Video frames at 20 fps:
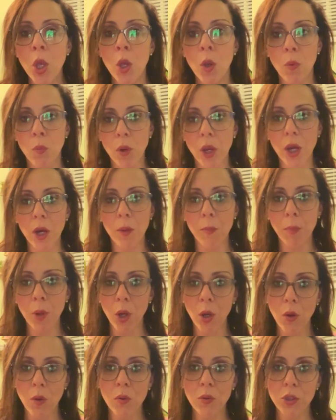where
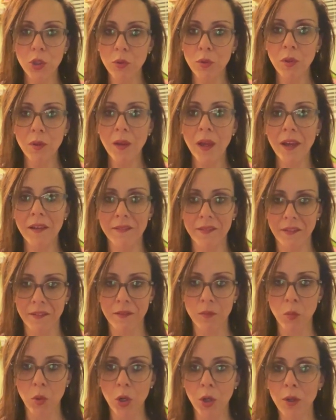Poe
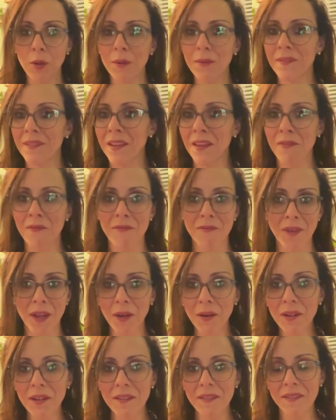utilizes words
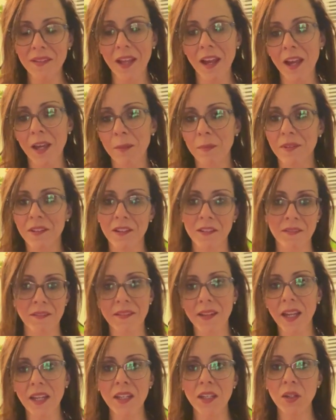various times
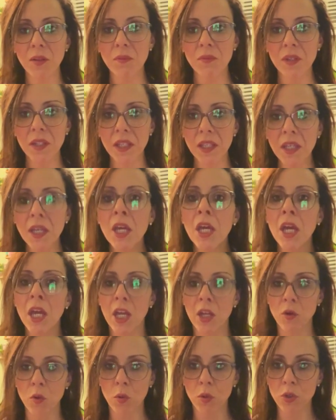consecutively
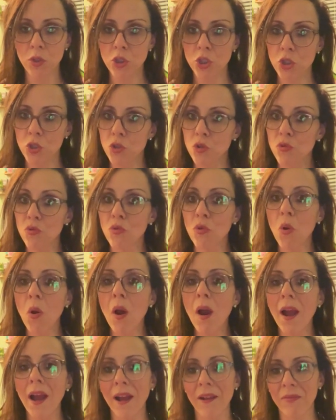in order to draw
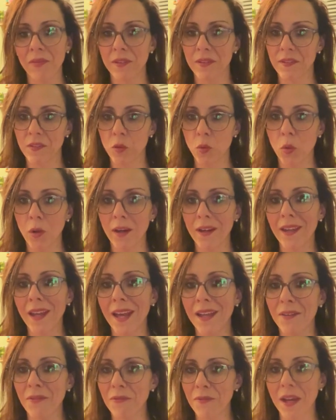out the story
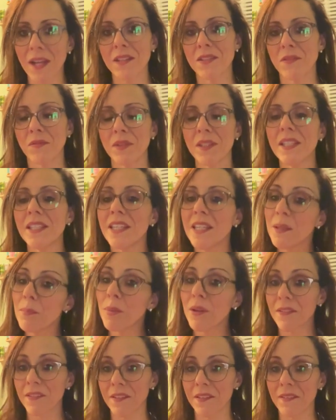and effectively keep
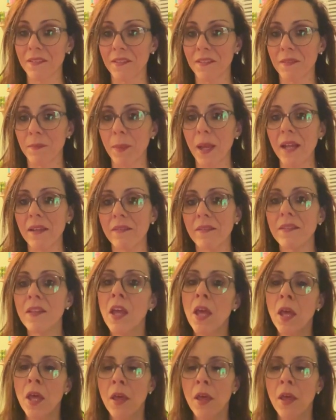us in suspense.